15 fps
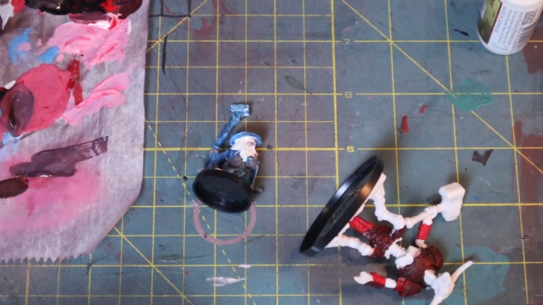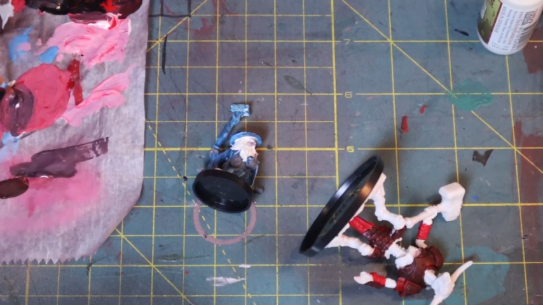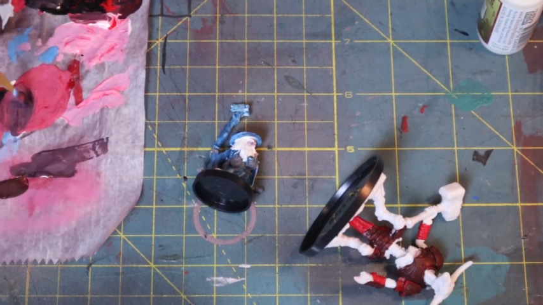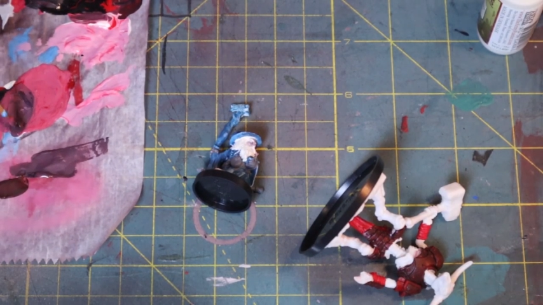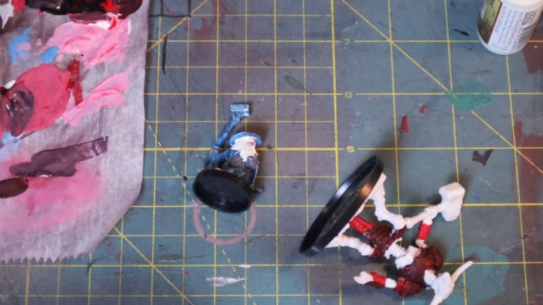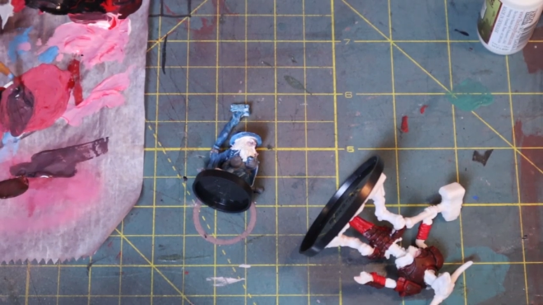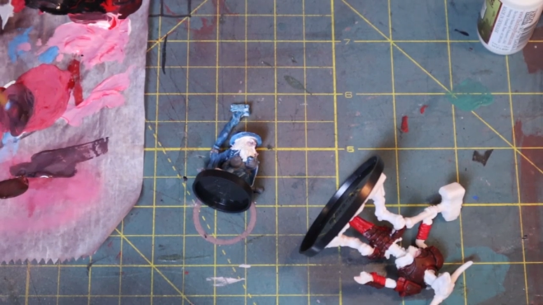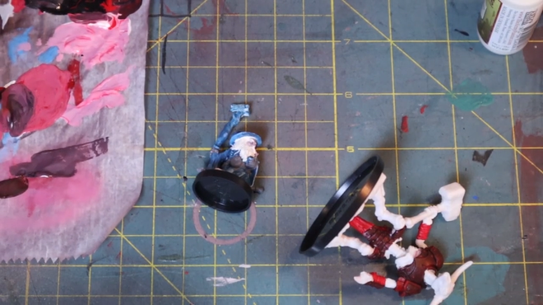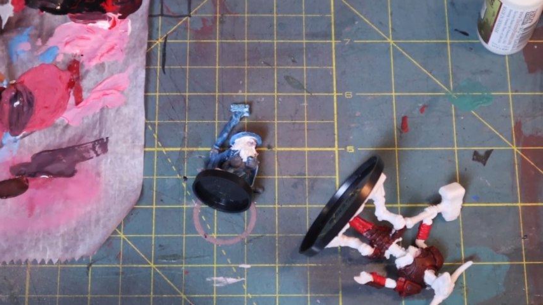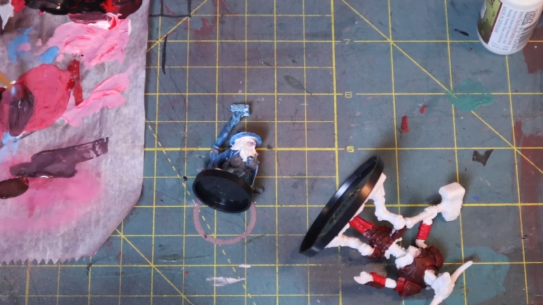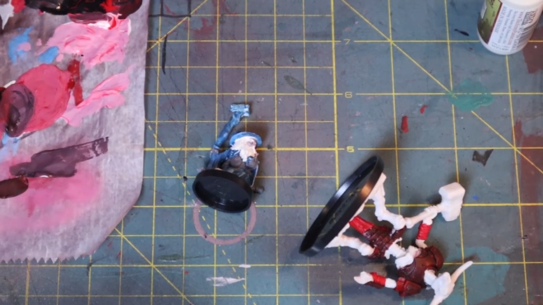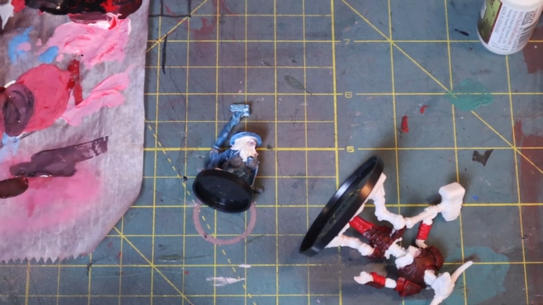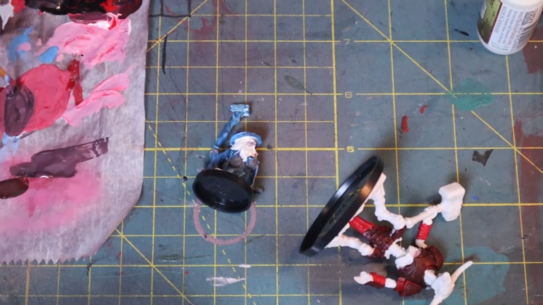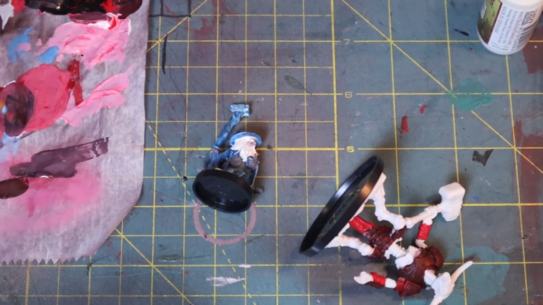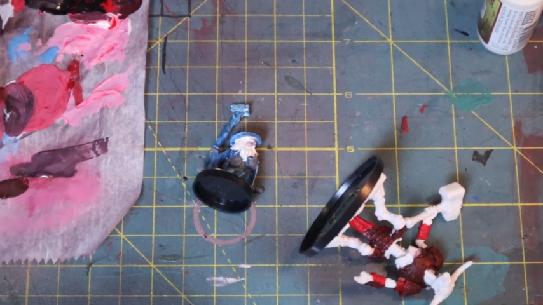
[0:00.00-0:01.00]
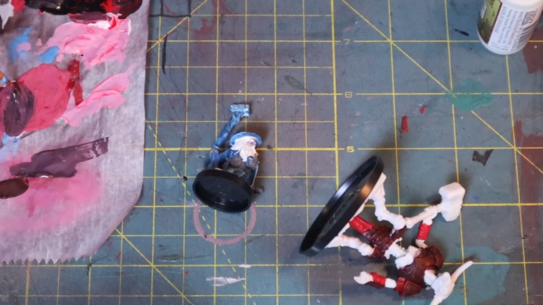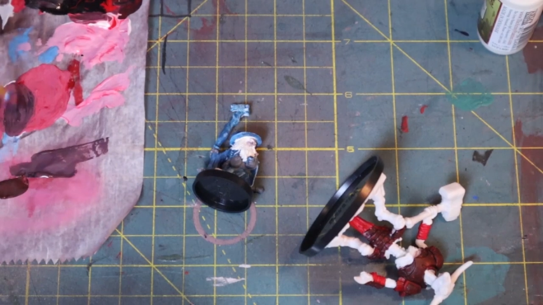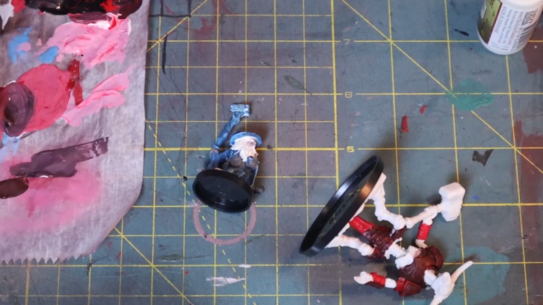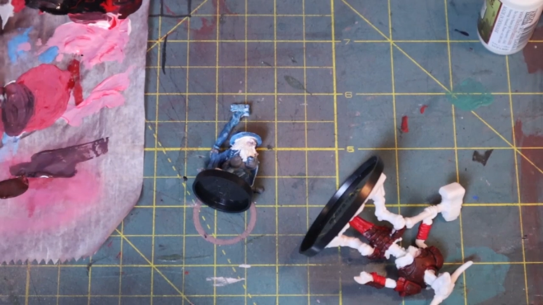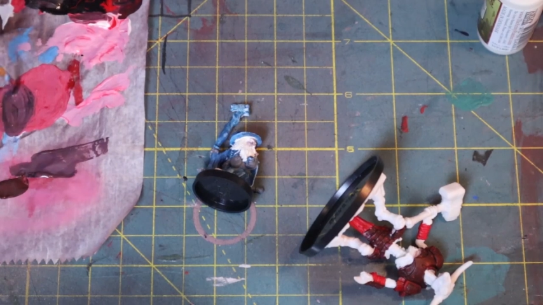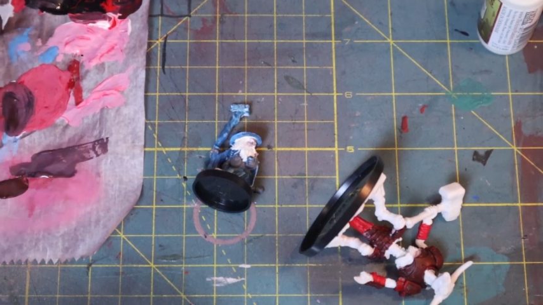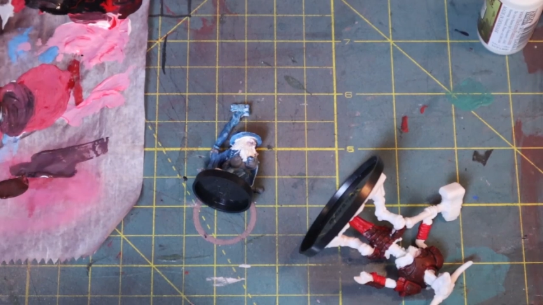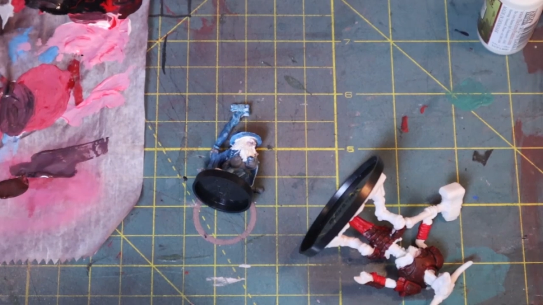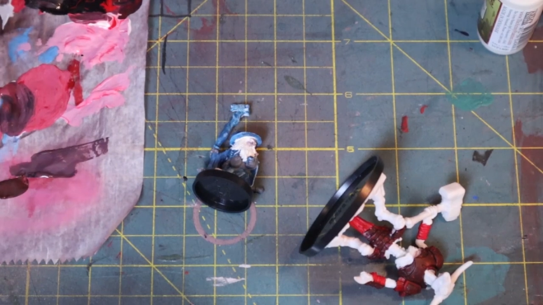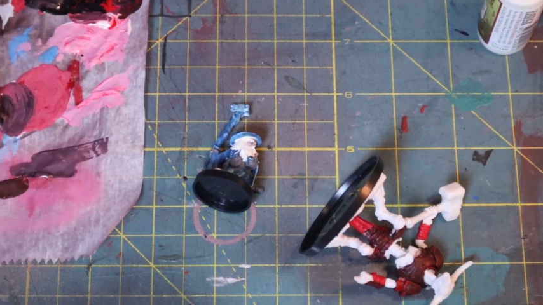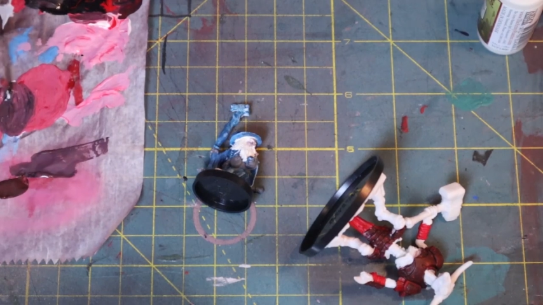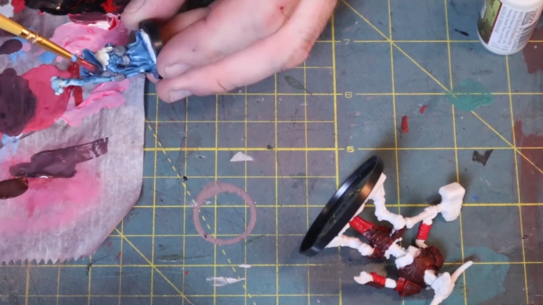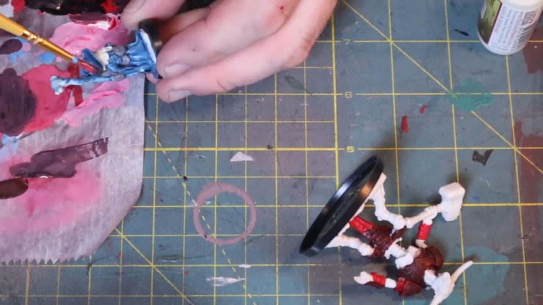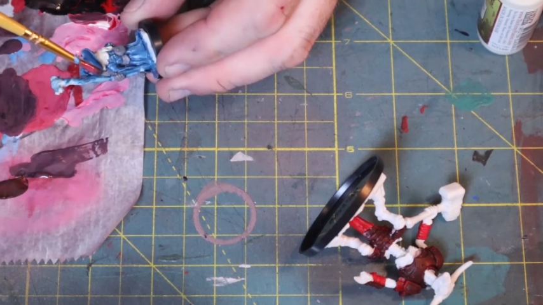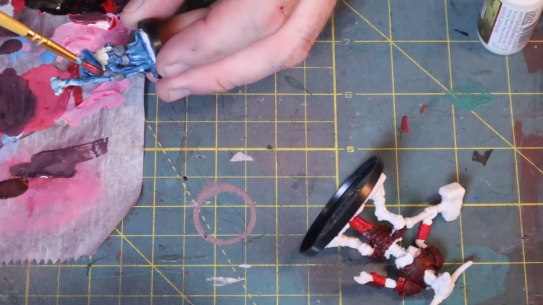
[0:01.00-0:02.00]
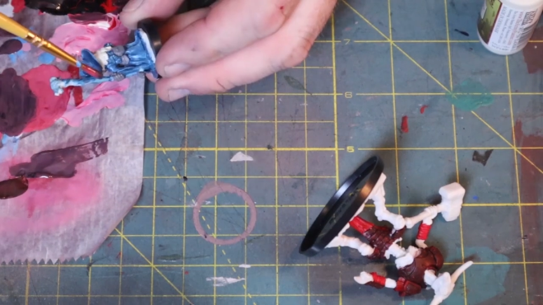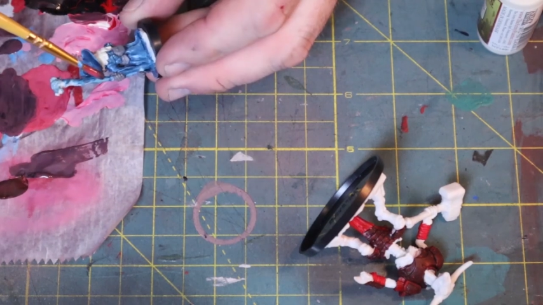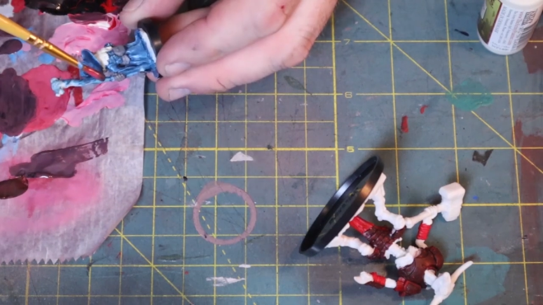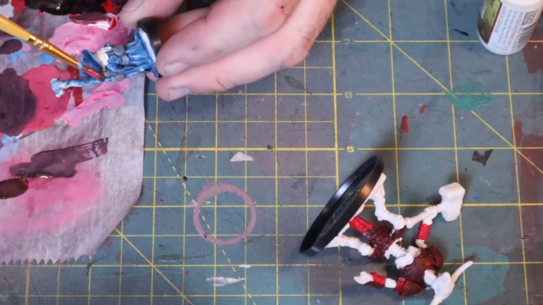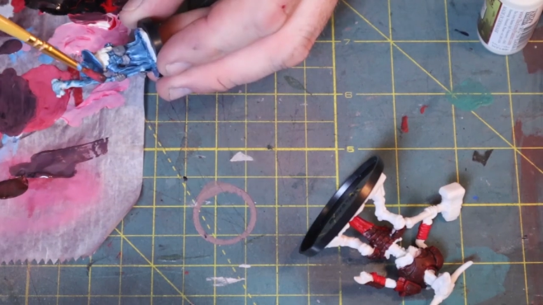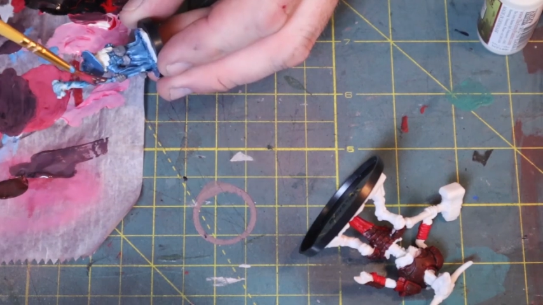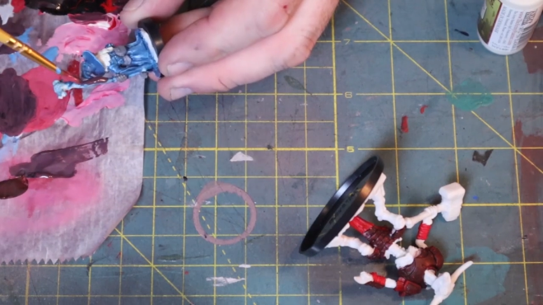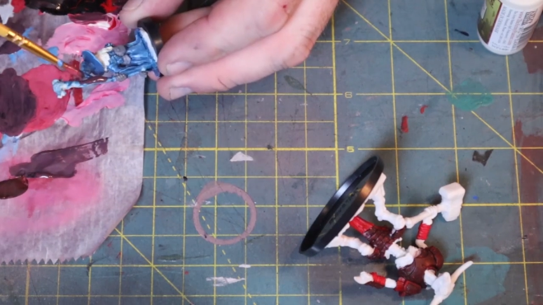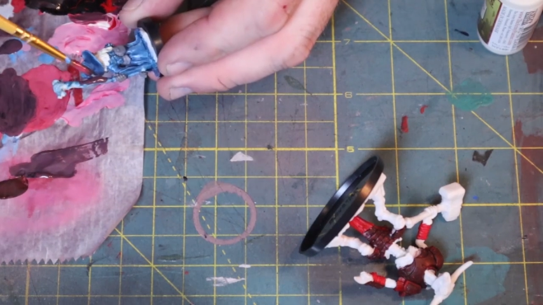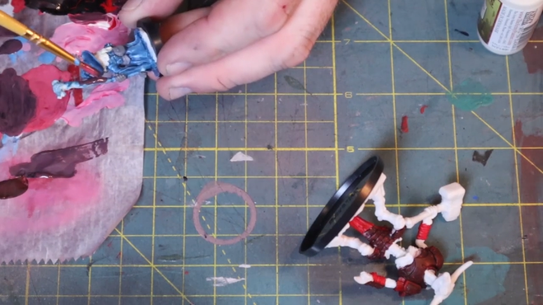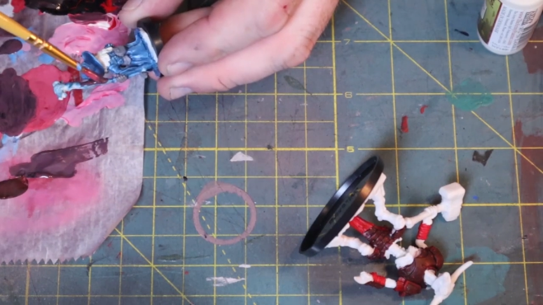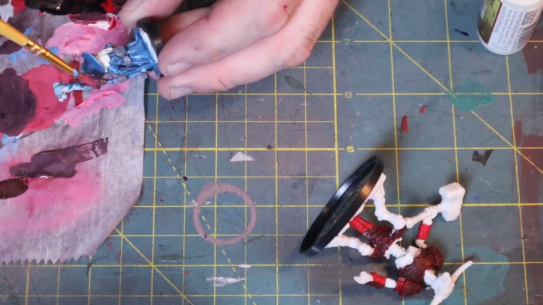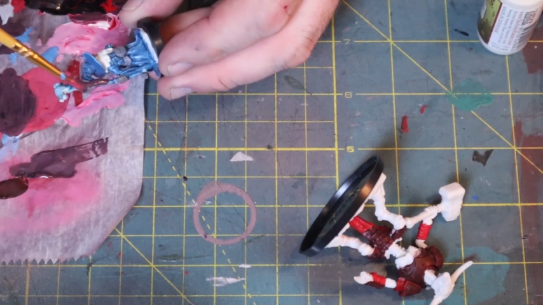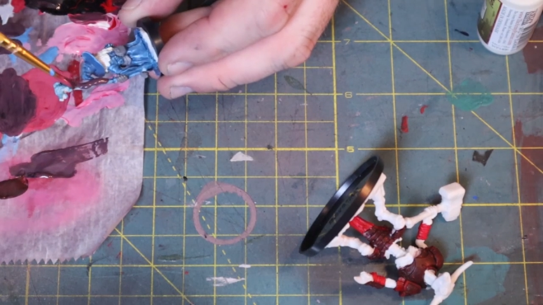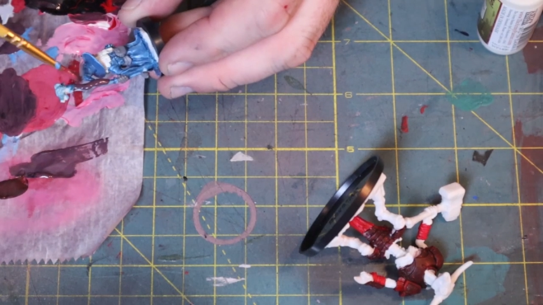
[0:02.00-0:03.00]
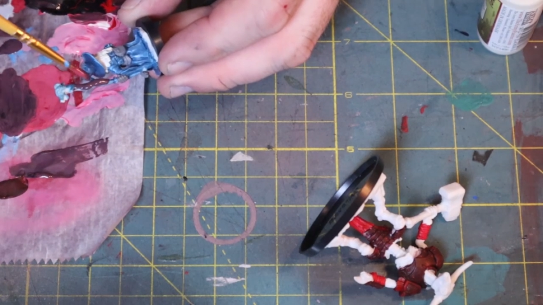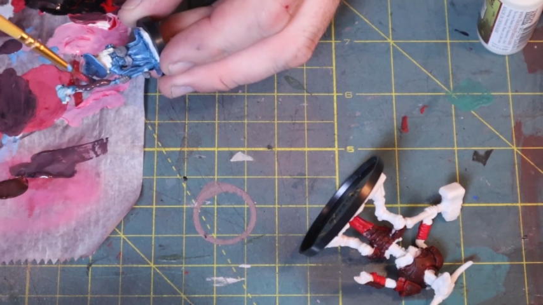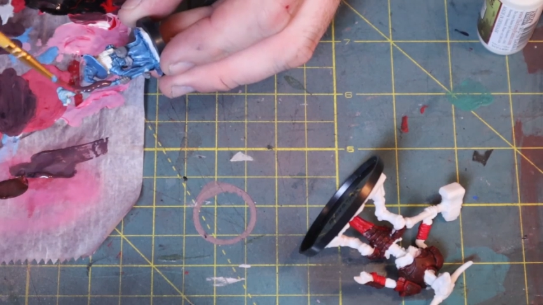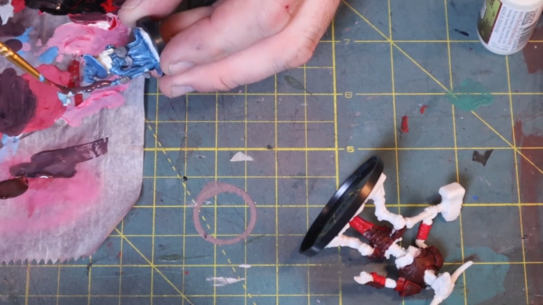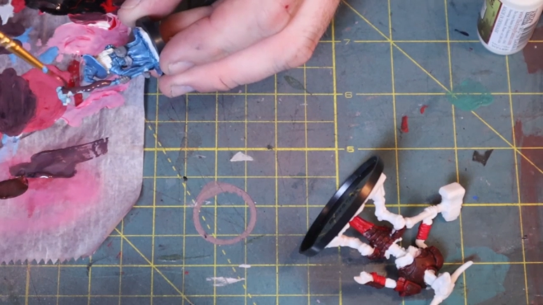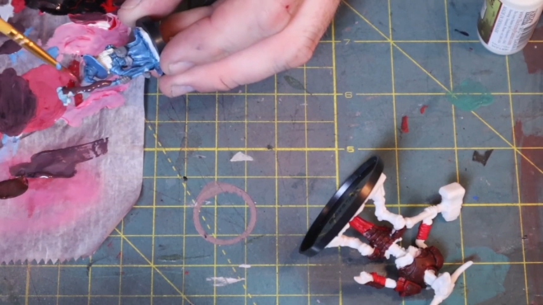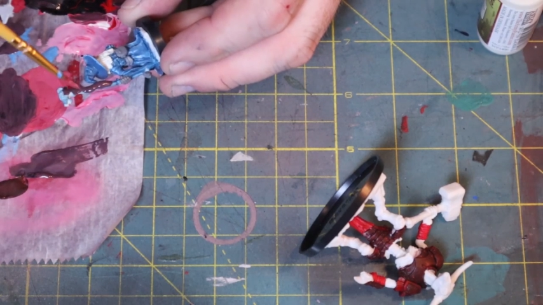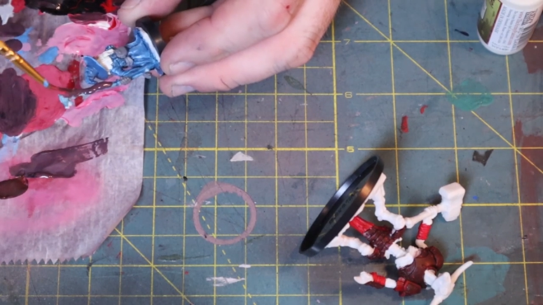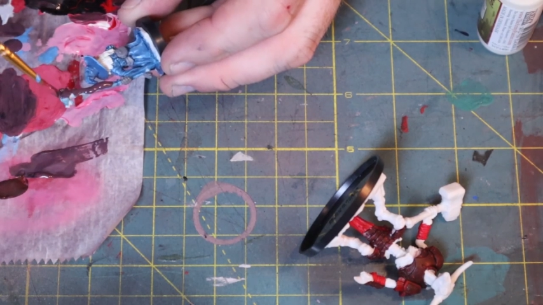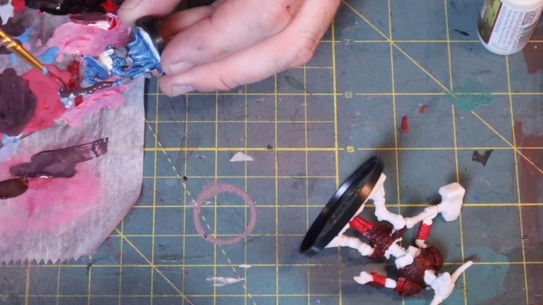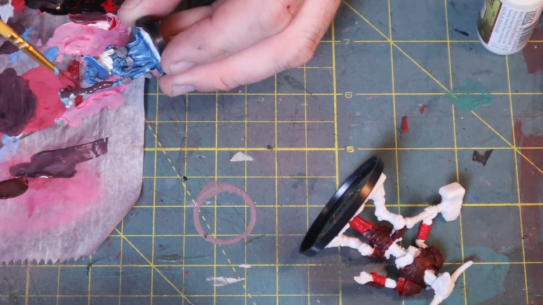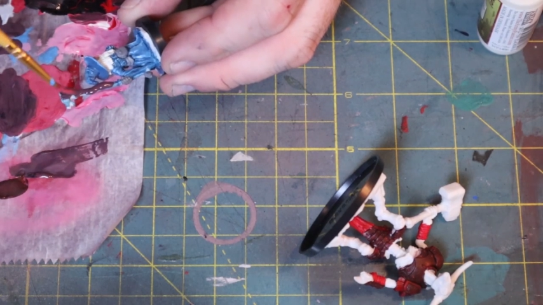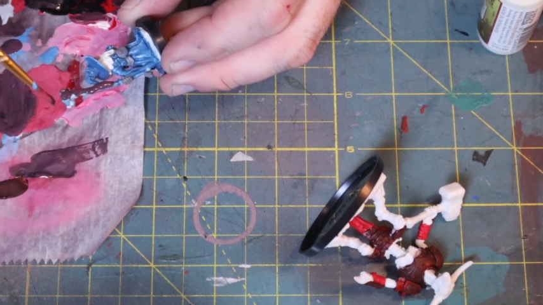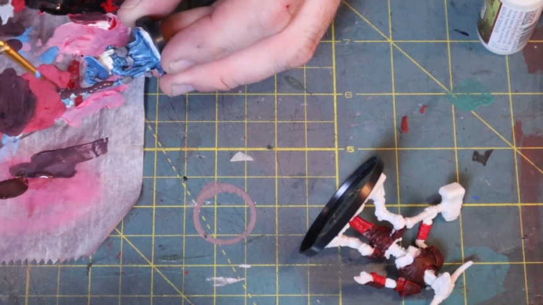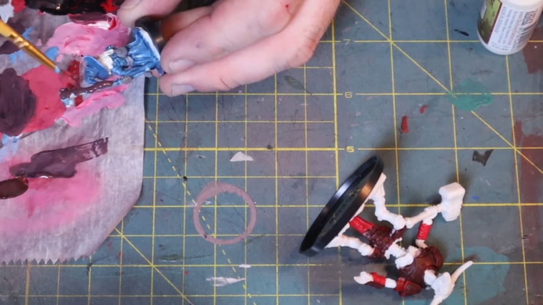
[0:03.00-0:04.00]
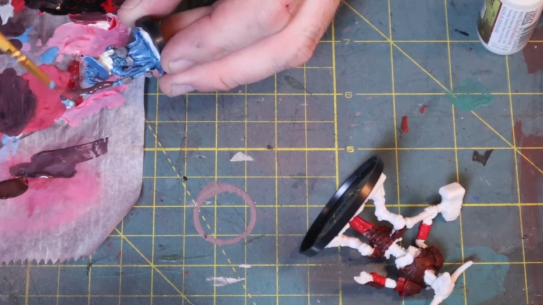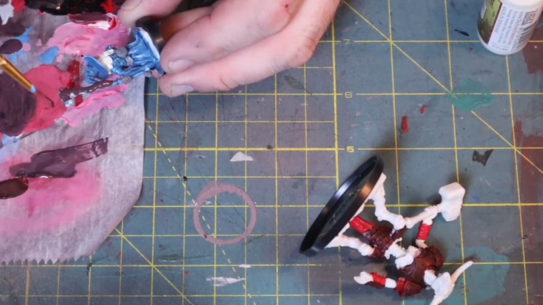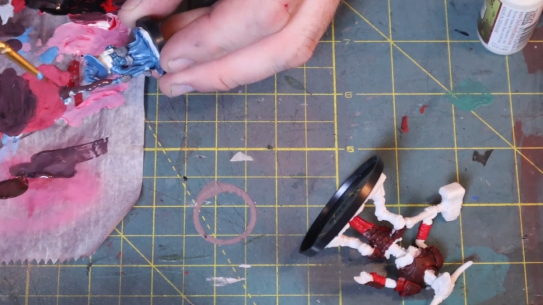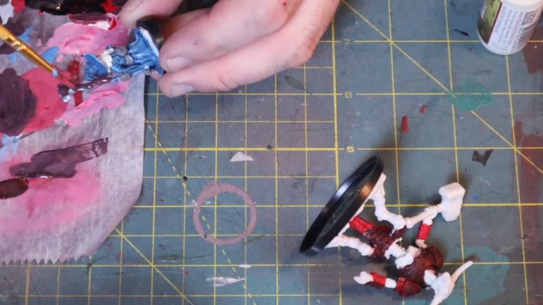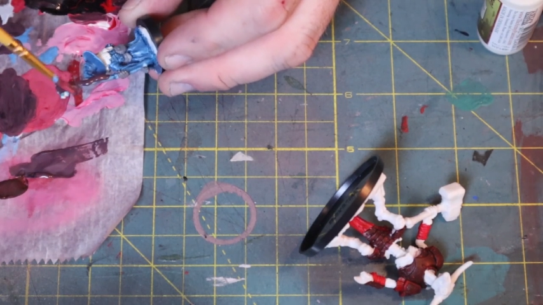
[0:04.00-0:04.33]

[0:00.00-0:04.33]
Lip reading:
(no speaker visible)